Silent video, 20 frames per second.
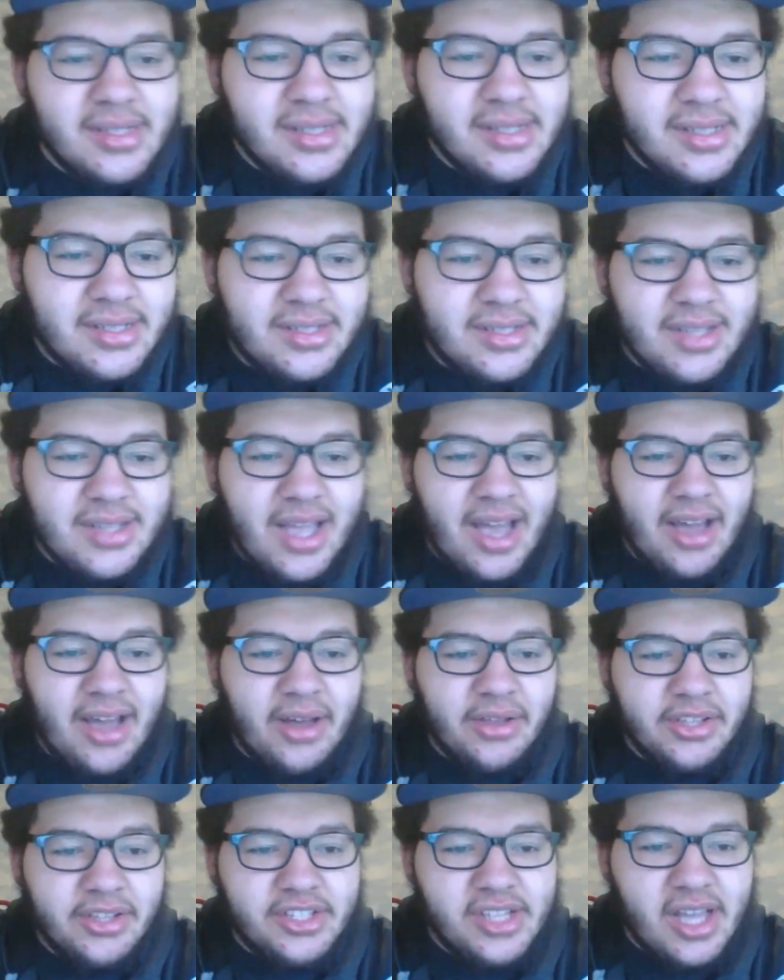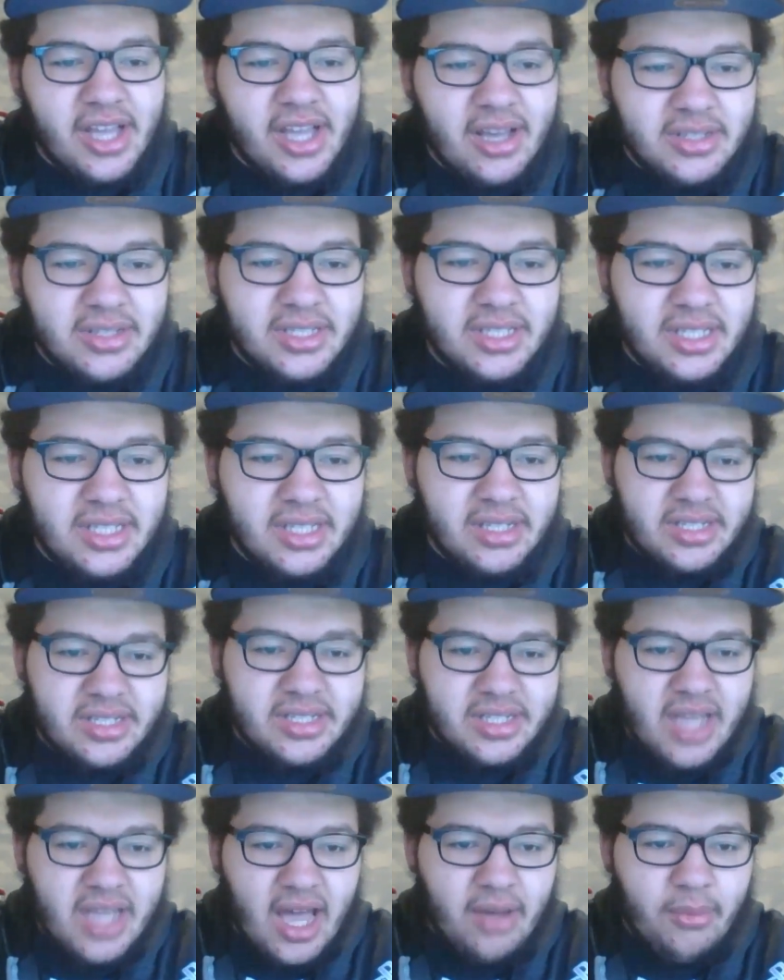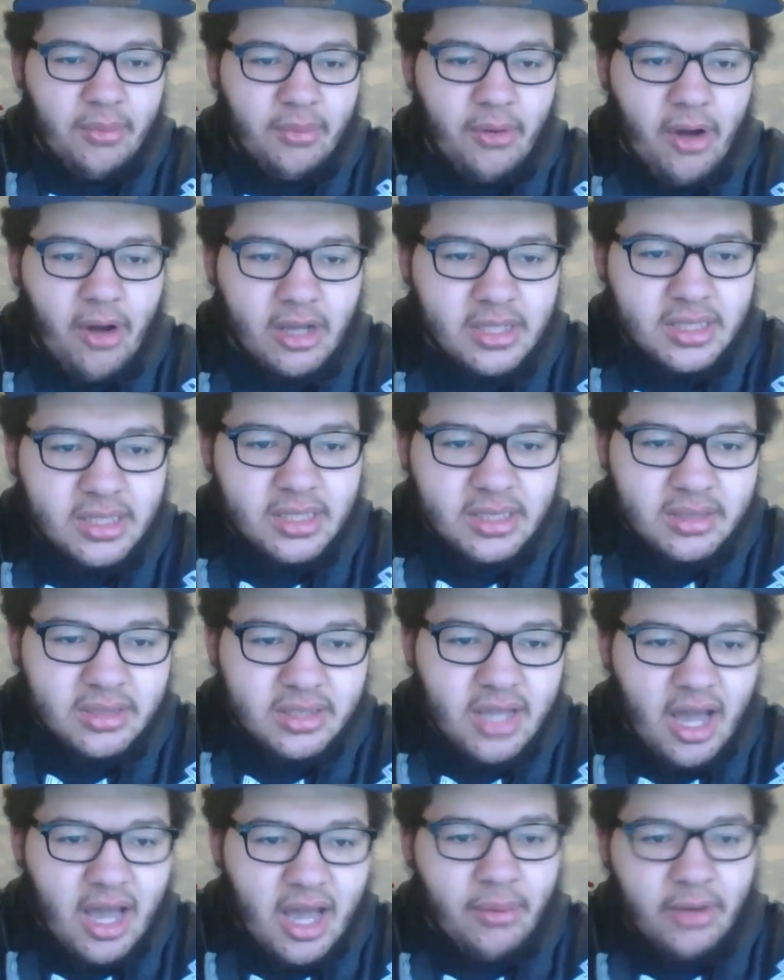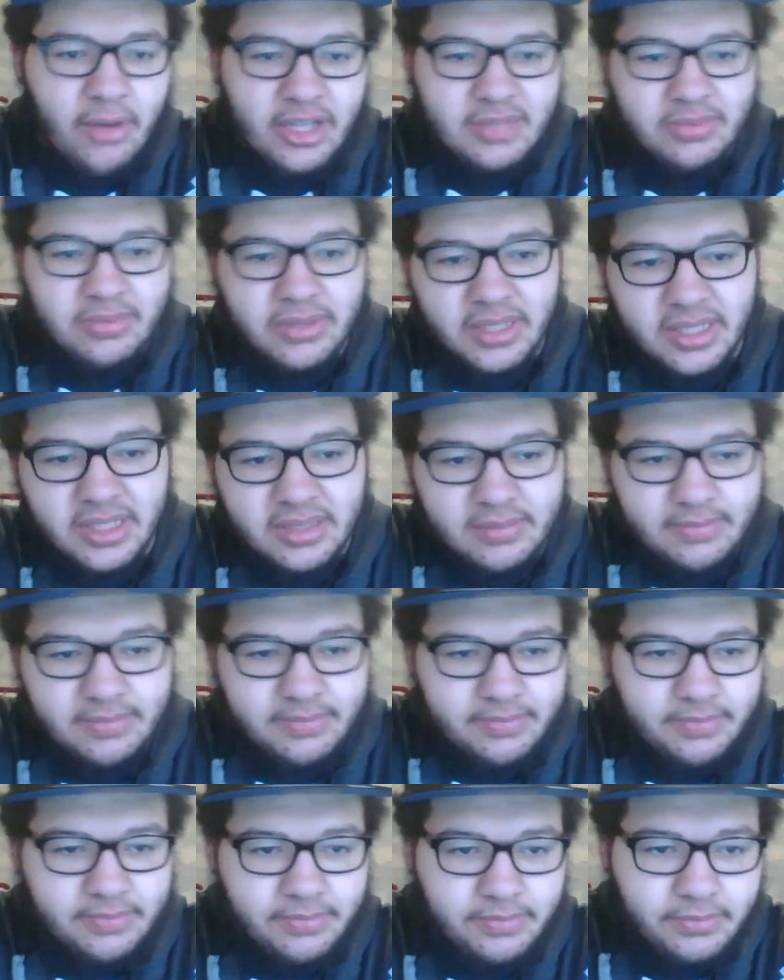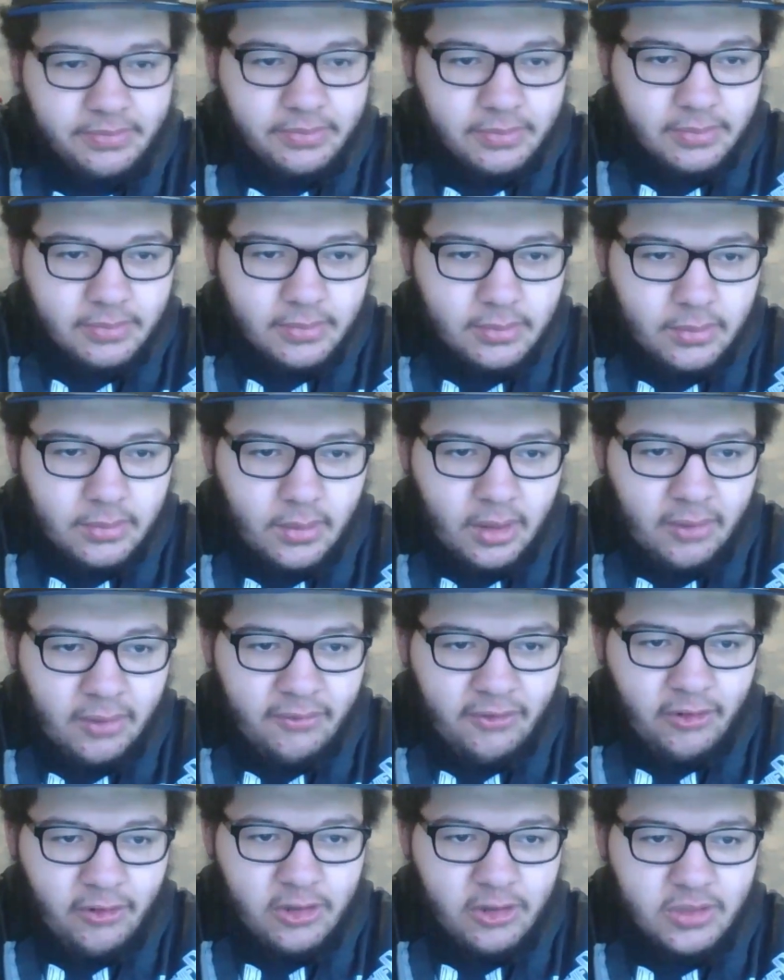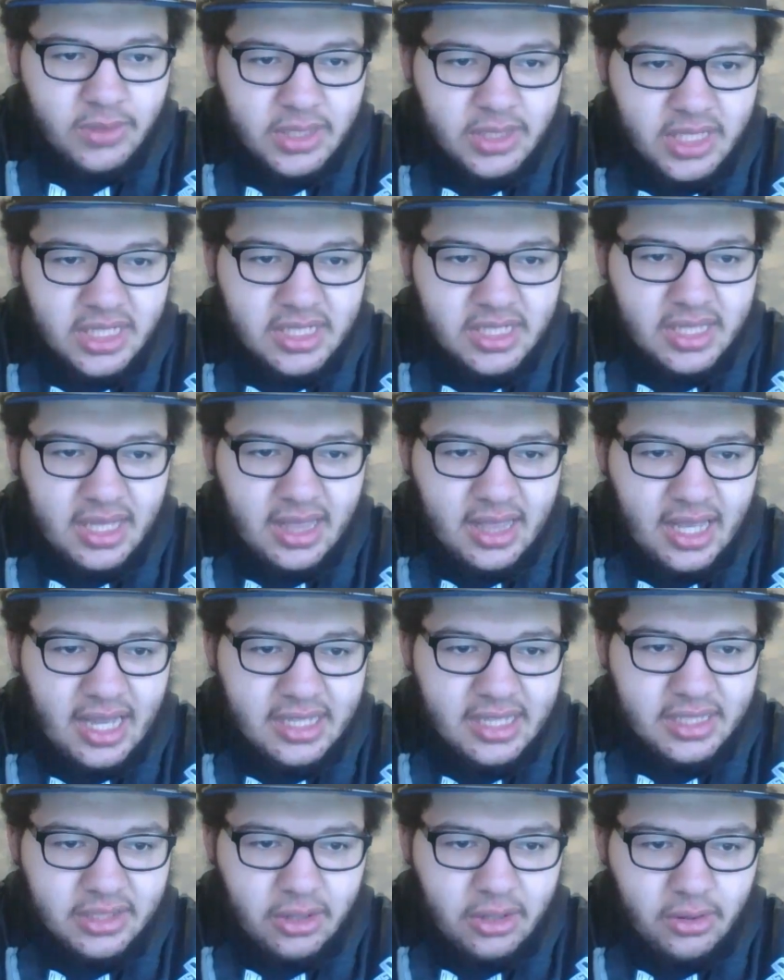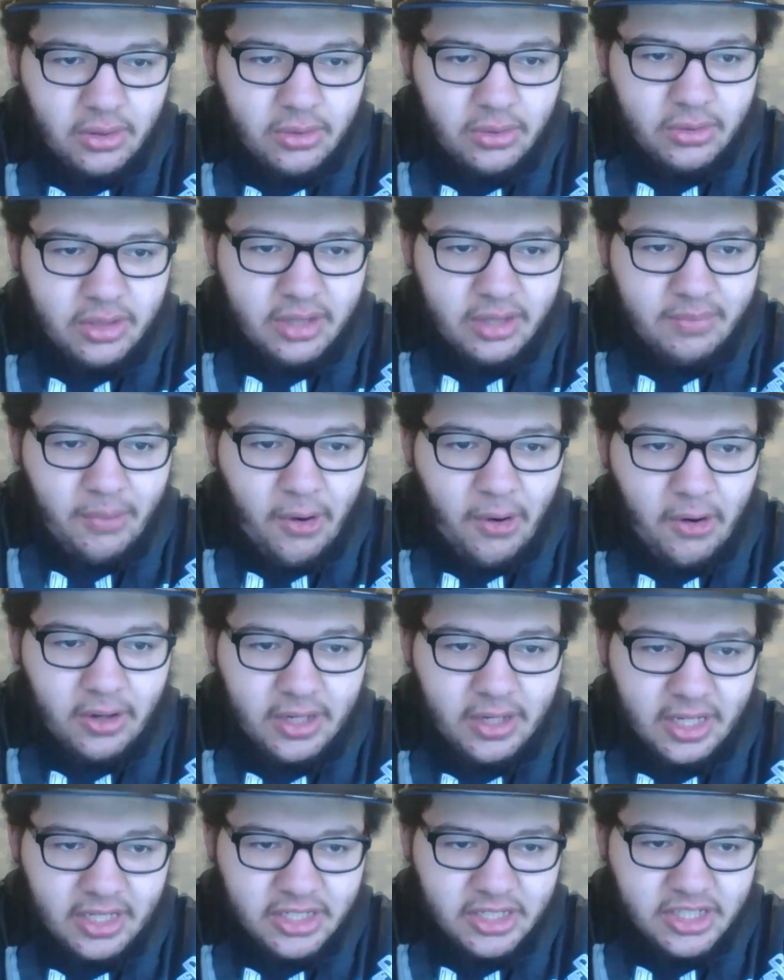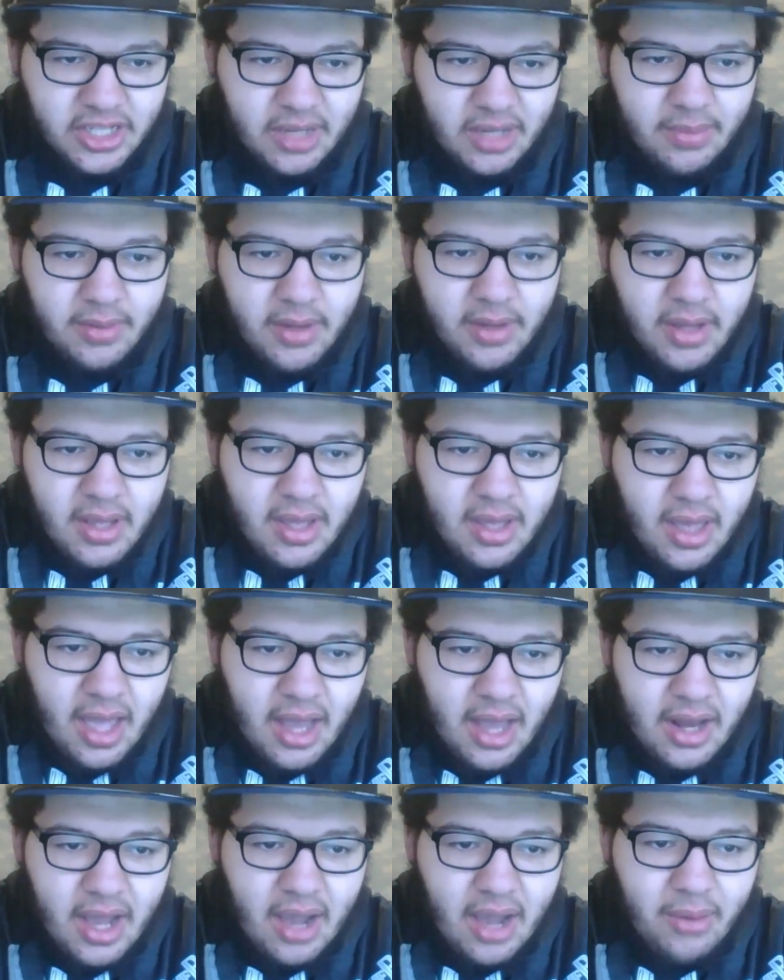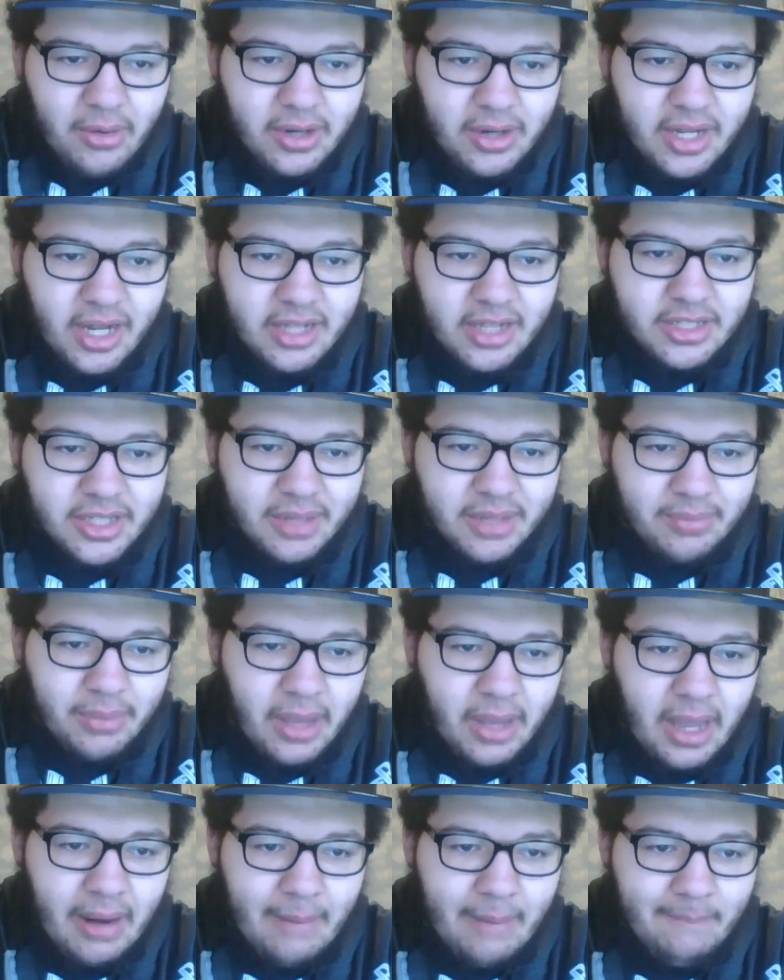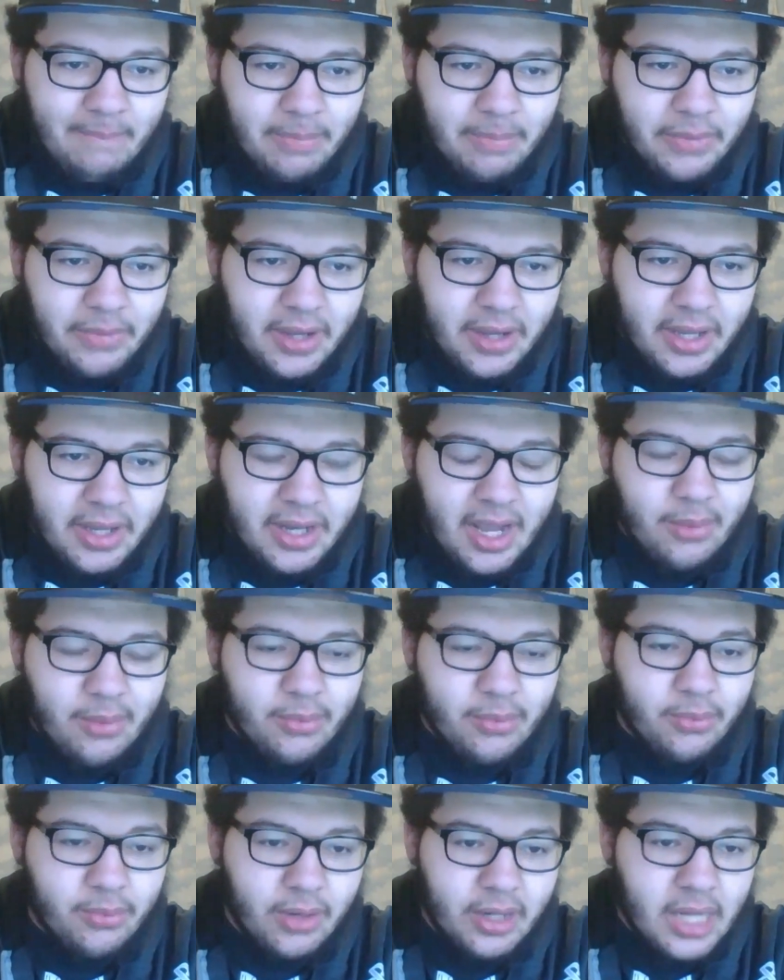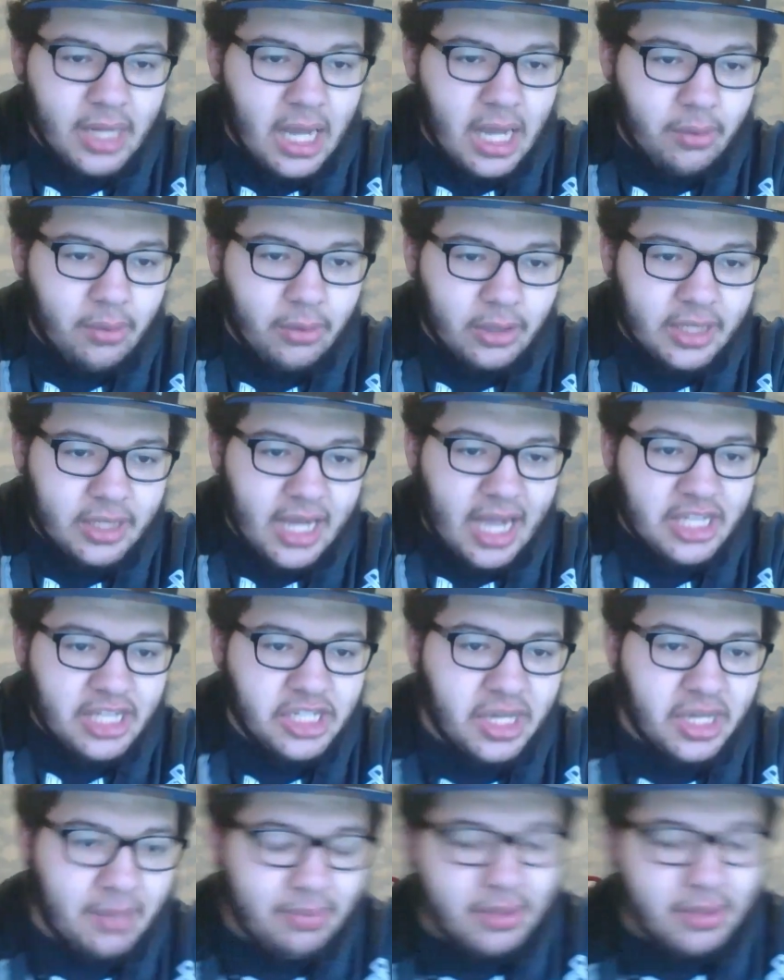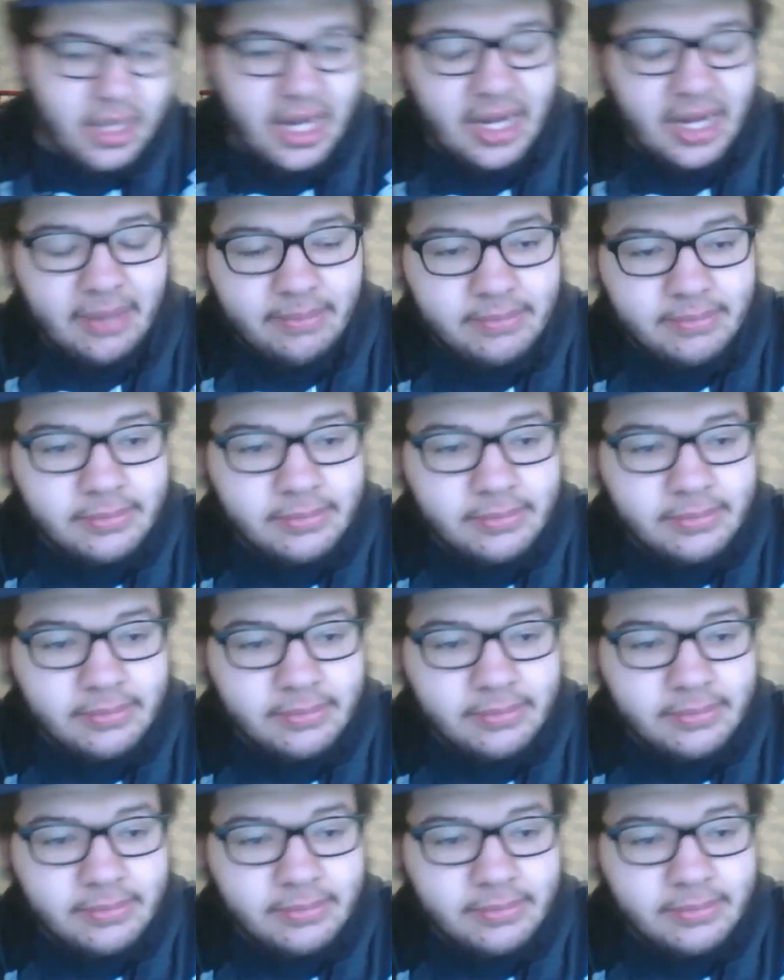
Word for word: Sal, Sal, see skywalks, skyways, please. First we ditched the glasses, our only bargaining chip, and now we're catching a flat. And now and now we're catching a plane.